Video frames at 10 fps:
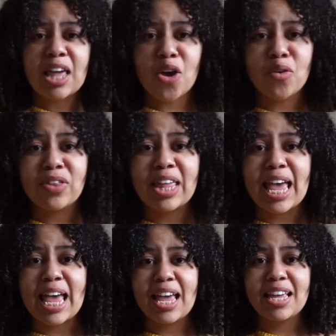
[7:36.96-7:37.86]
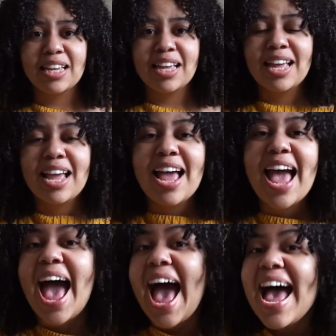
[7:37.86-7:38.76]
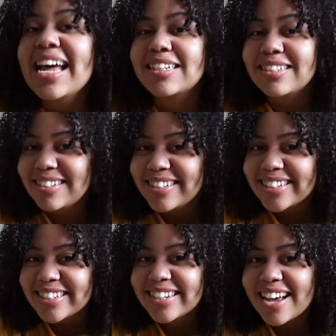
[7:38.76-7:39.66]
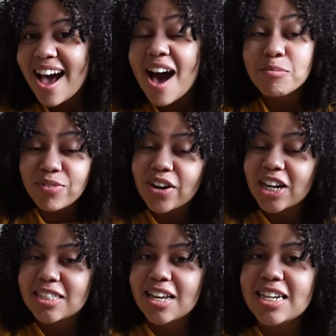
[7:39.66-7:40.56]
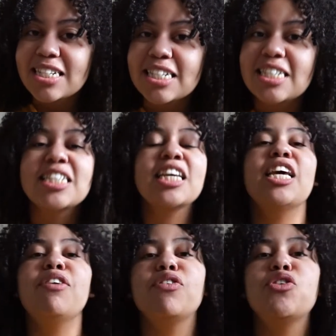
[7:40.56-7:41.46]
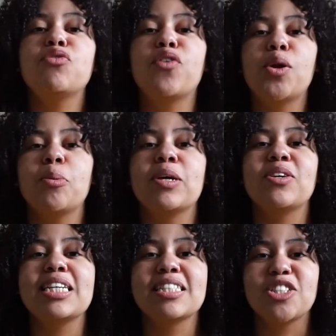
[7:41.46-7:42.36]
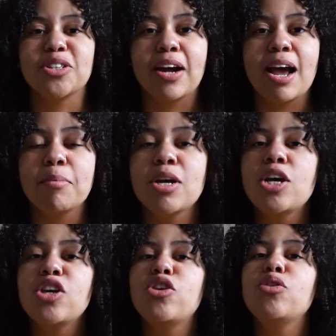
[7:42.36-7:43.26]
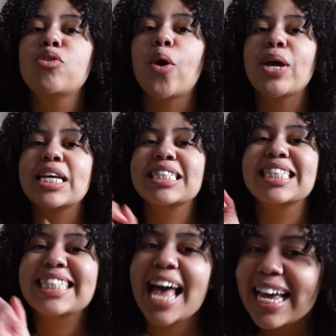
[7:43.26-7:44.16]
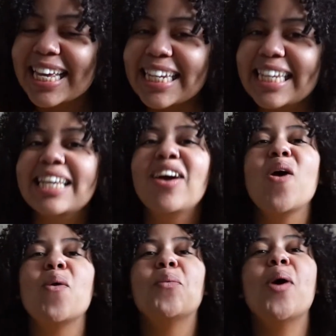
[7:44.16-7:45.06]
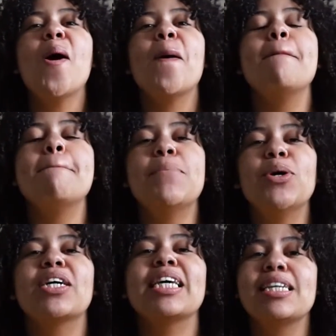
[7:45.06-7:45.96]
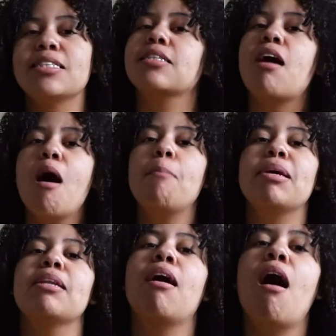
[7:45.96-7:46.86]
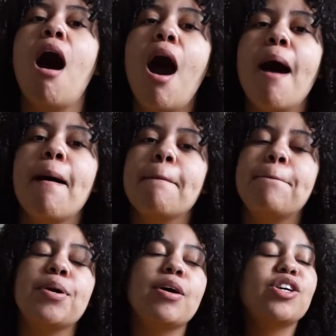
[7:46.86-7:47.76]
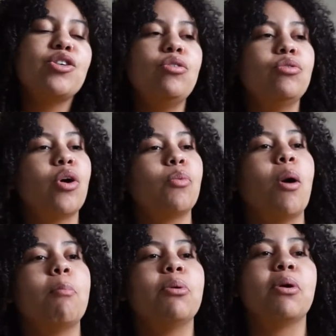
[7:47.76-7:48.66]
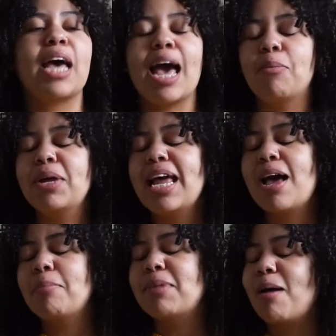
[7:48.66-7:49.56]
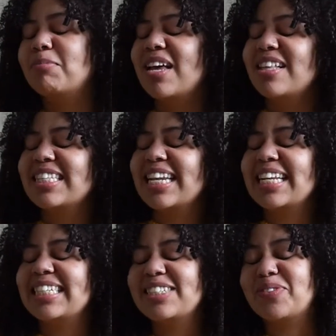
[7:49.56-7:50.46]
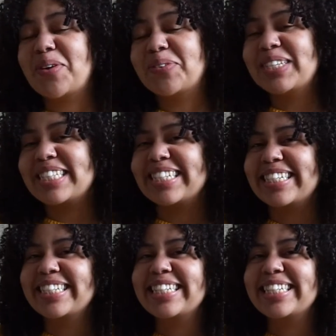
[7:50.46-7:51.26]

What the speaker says: that over there. And I'm very excited. If you follow me on Instagram, you know exactly what book is coming up. You know what book. And when I'm dancing like this for a reason.